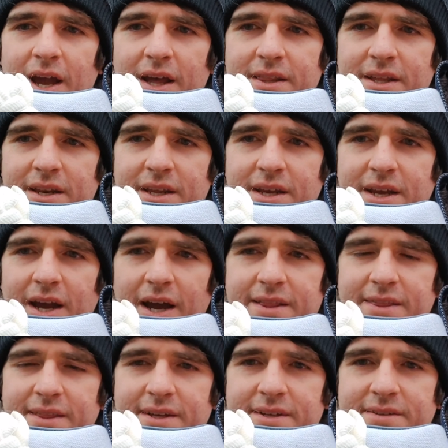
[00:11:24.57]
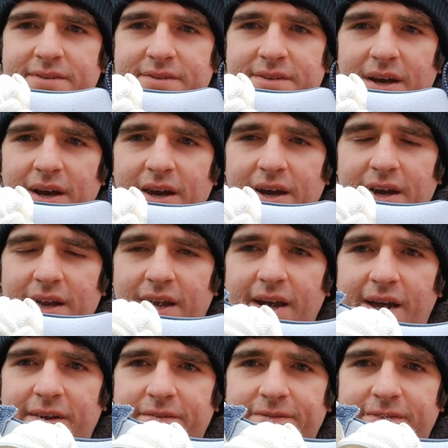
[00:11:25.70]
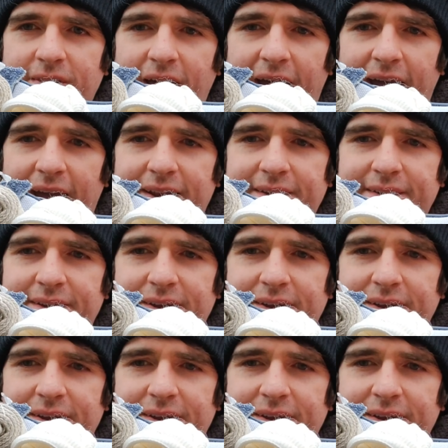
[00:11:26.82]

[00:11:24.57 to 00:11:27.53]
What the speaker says: And then you got this kind of flat